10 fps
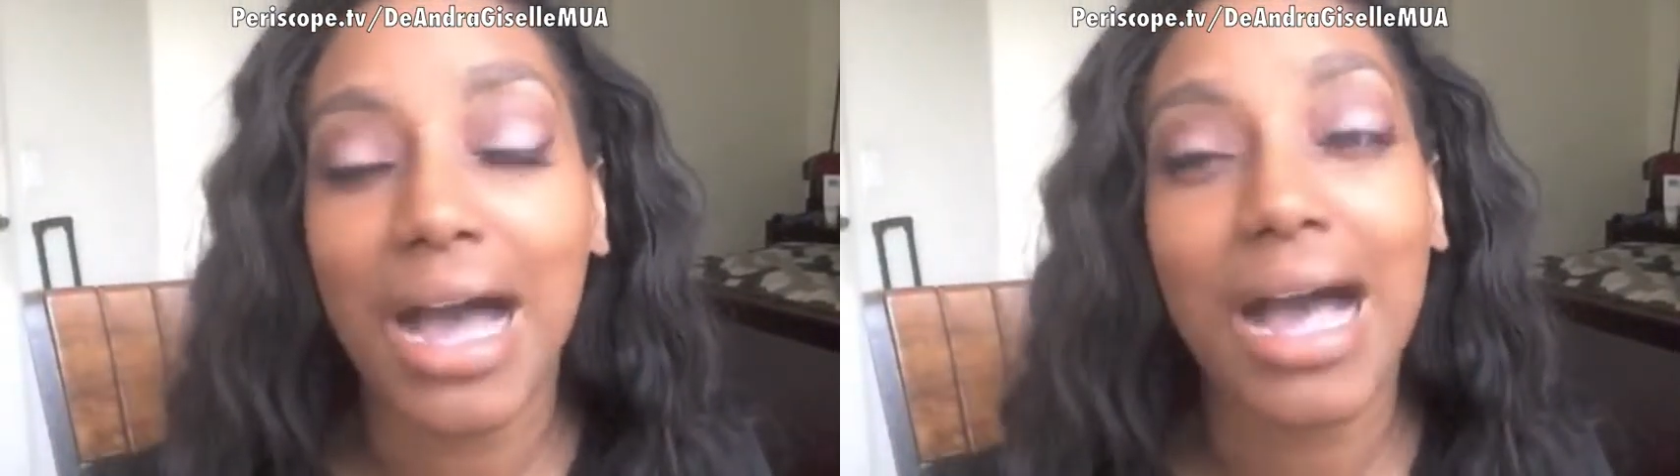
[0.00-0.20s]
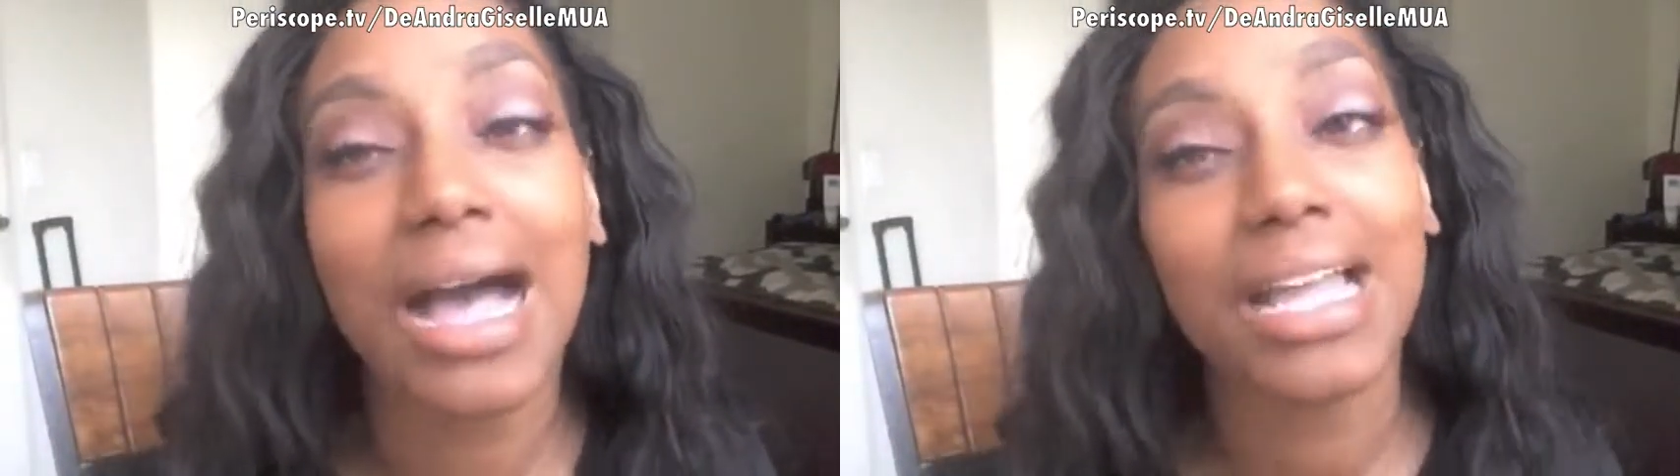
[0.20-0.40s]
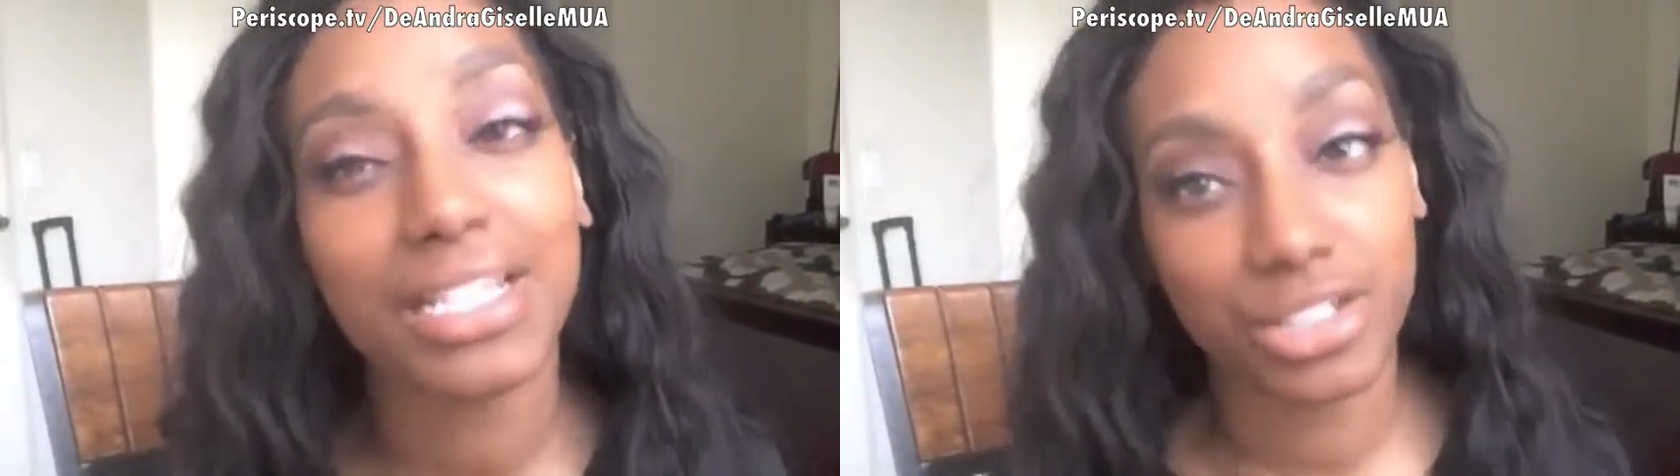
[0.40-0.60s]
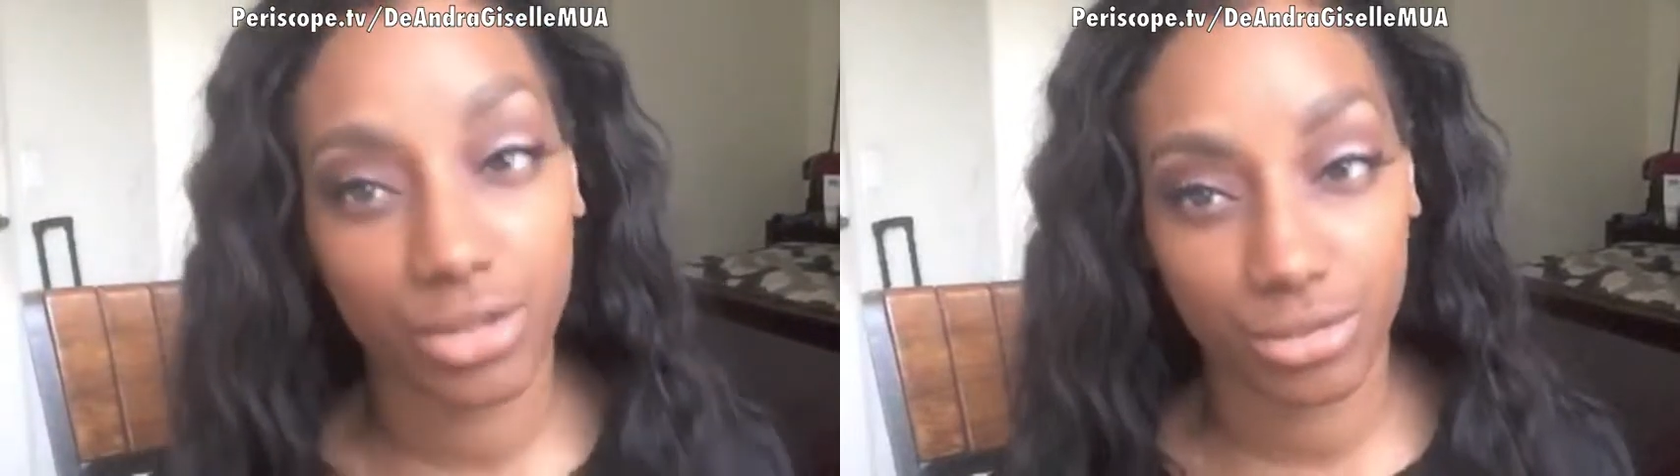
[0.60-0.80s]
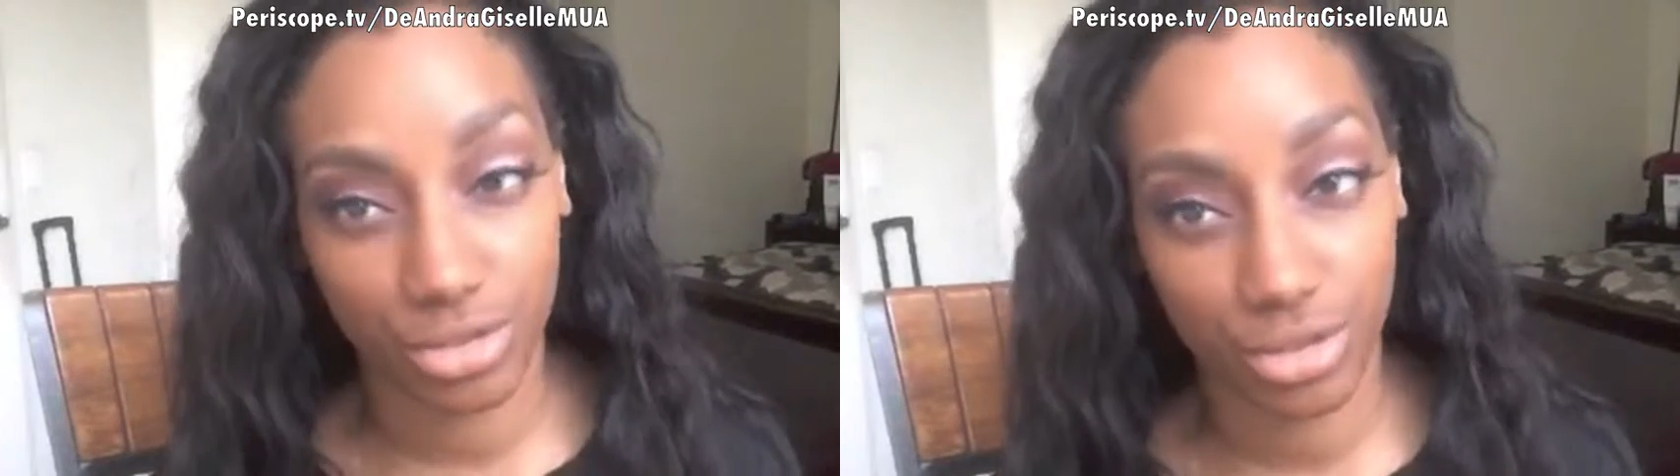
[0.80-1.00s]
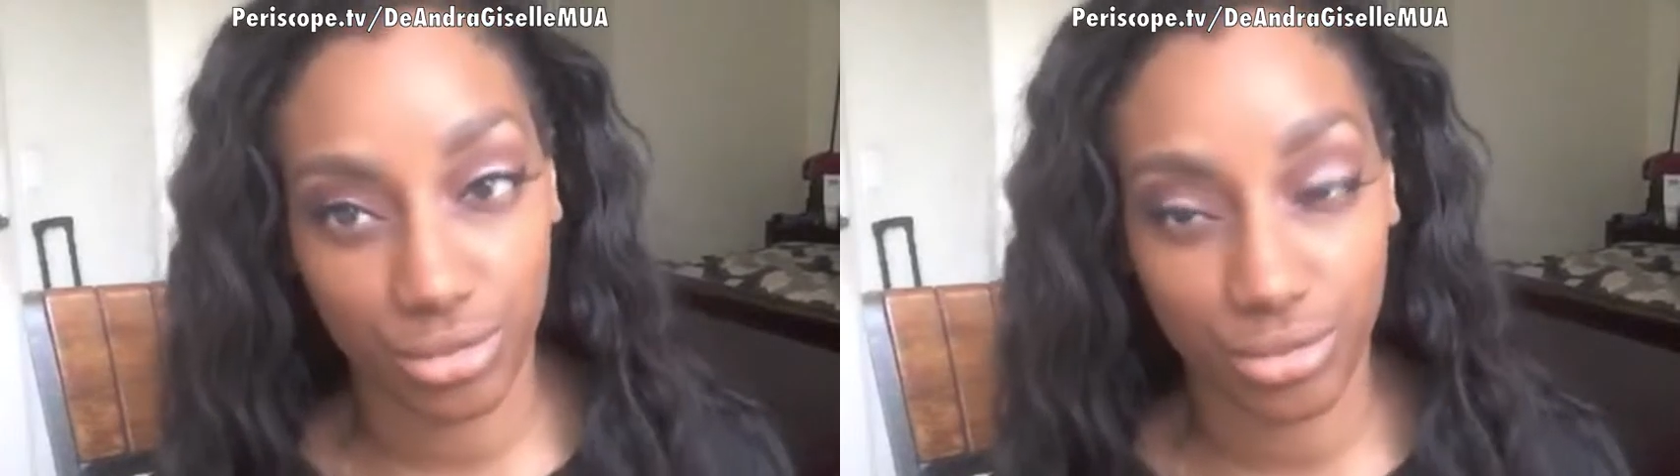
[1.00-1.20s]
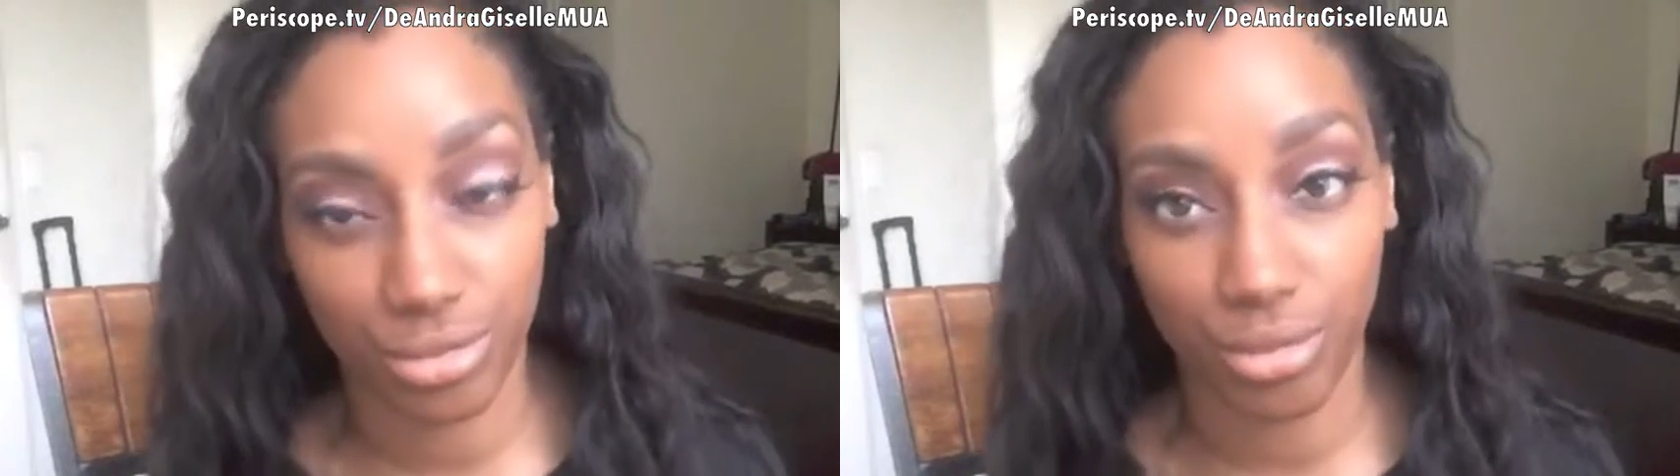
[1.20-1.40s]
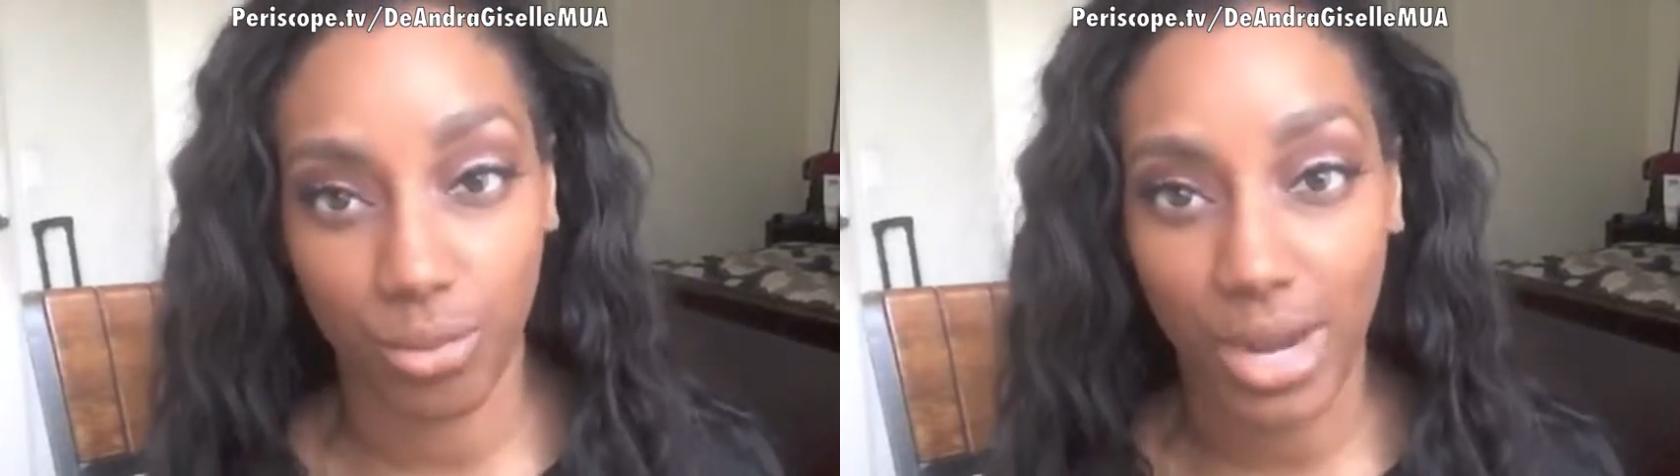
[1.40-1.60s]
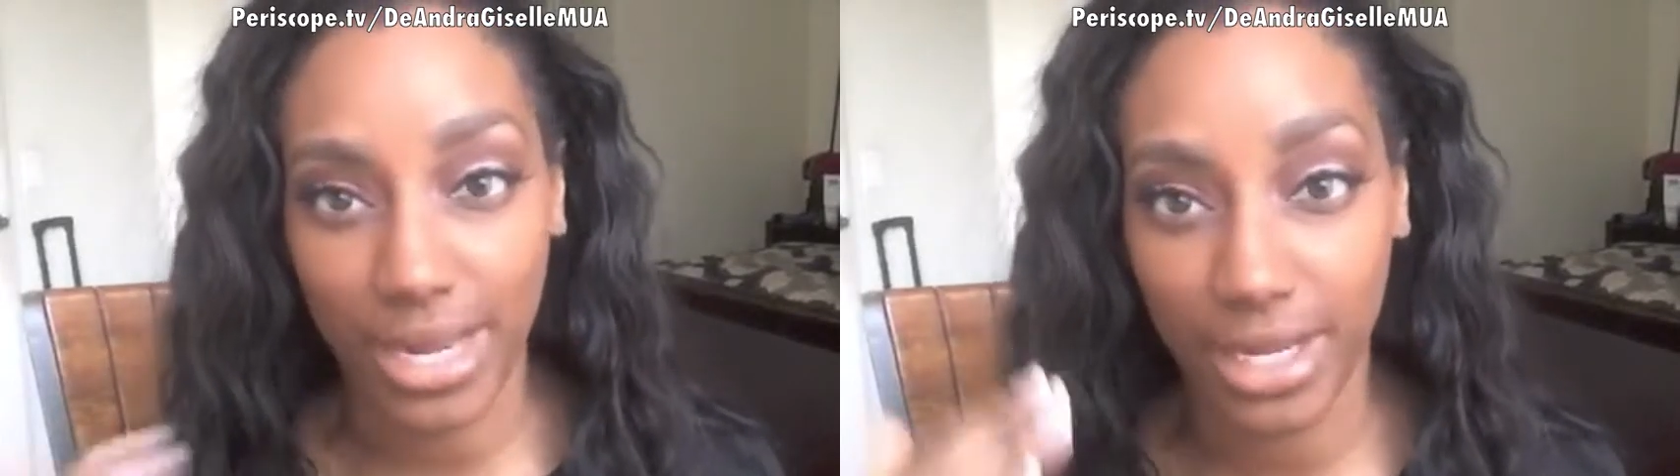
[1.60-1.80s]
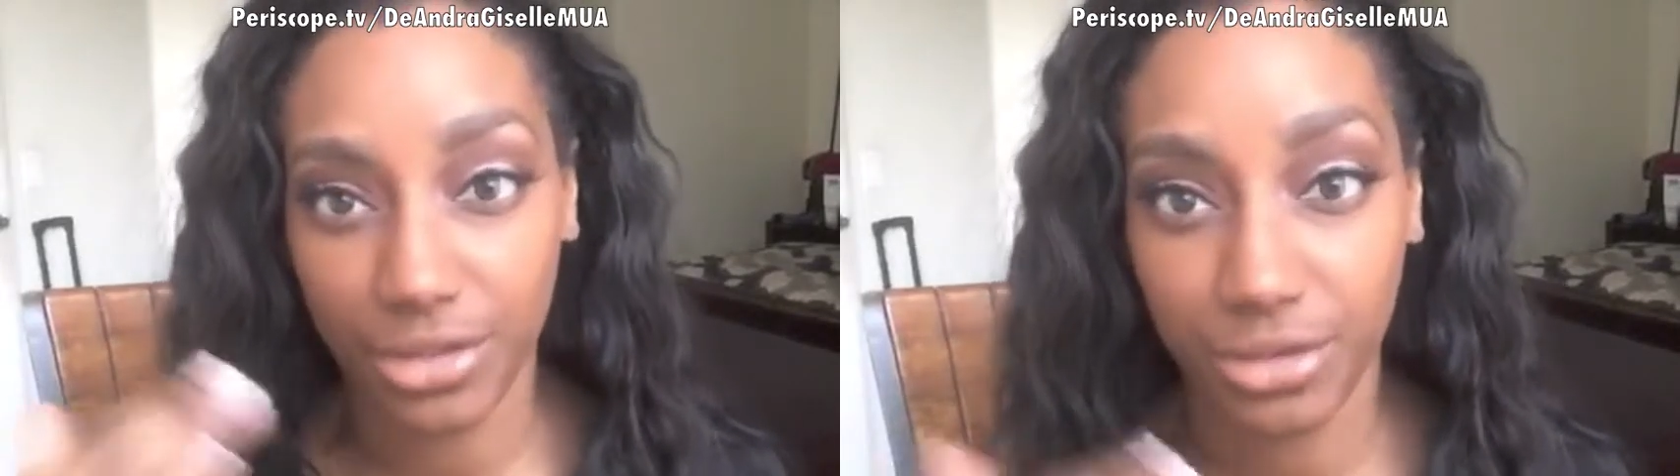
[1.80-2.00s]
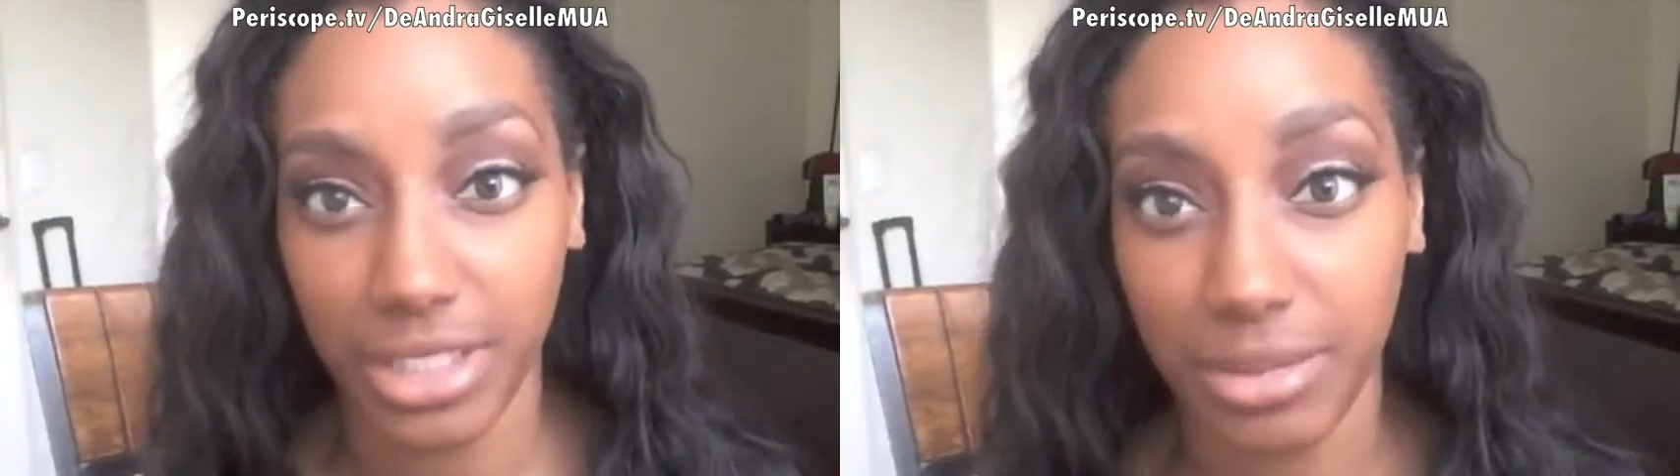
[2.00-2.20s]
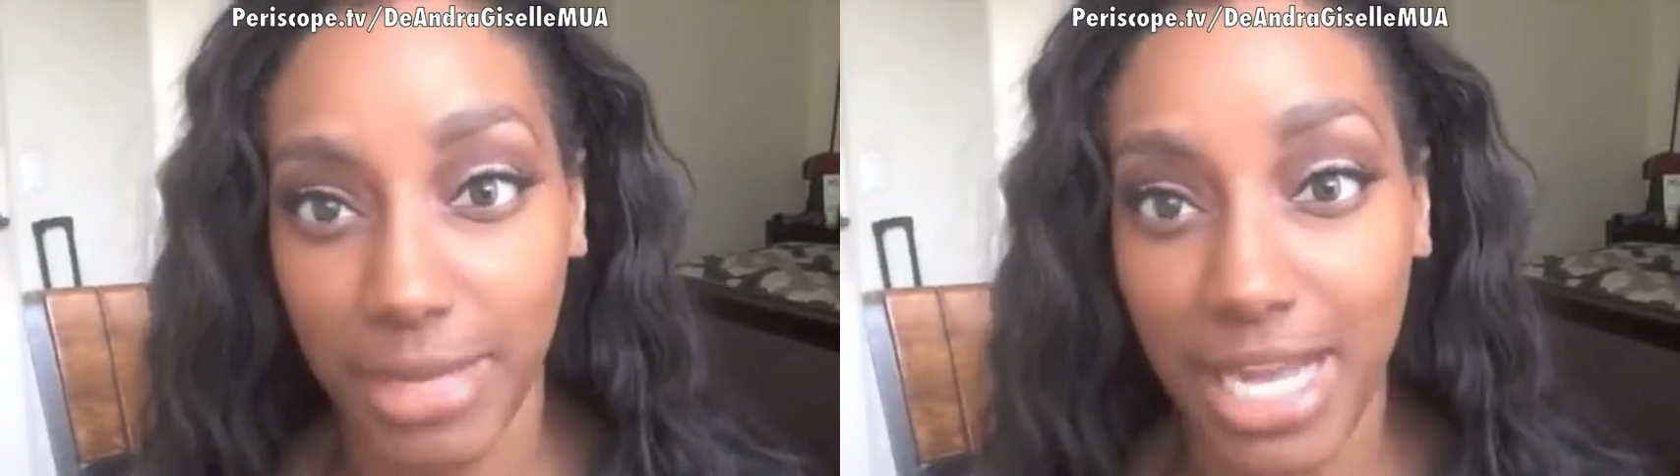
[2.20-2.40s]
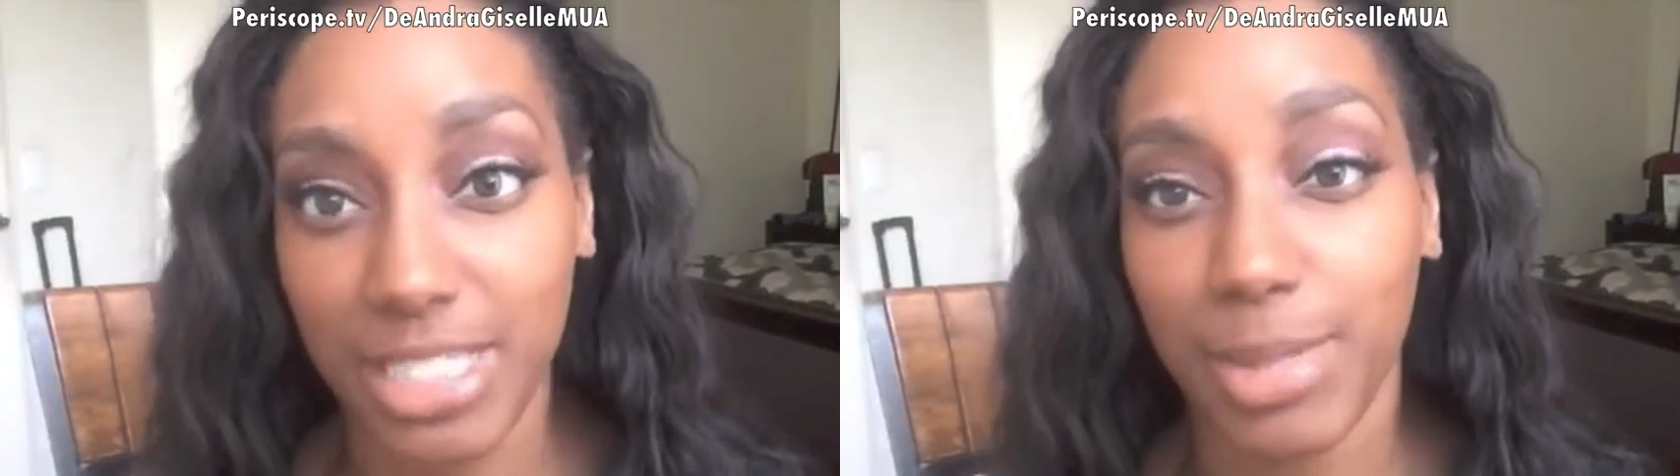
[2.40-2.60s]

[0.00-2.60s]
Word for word: I don't do white underneath my eyes,